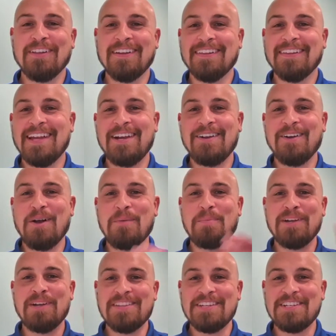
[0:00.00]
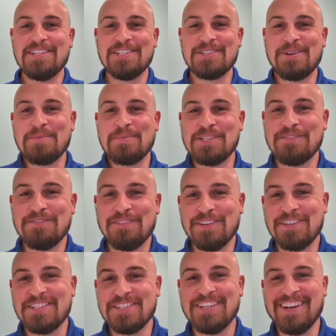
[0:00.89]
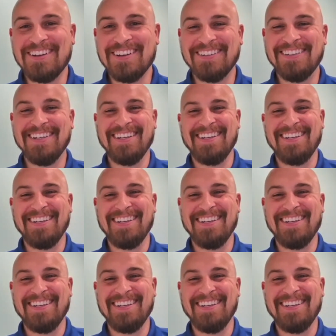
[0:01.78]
it later. I'll put it in the description for the show.